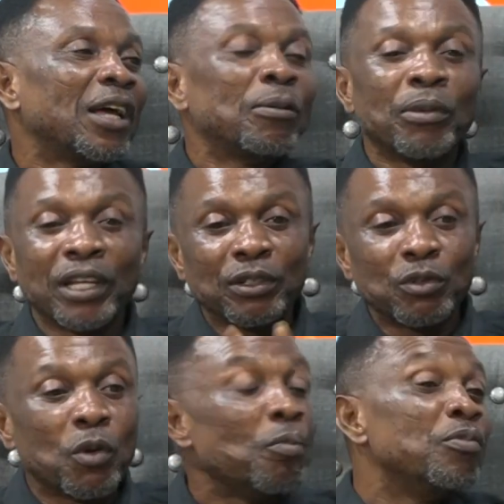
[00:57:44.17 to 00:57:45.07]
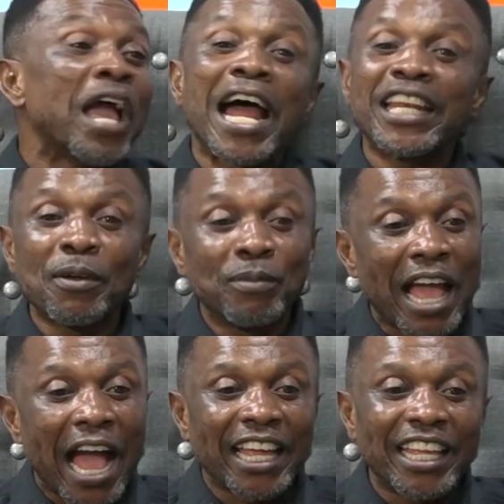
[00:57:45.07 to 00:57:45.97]
me nom bi ade bi
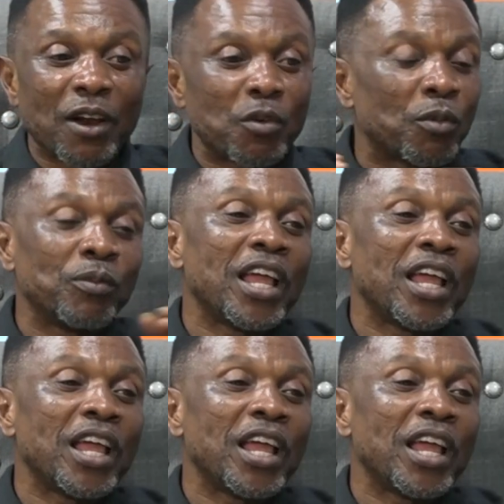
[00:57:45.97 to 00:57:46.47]
a ye nom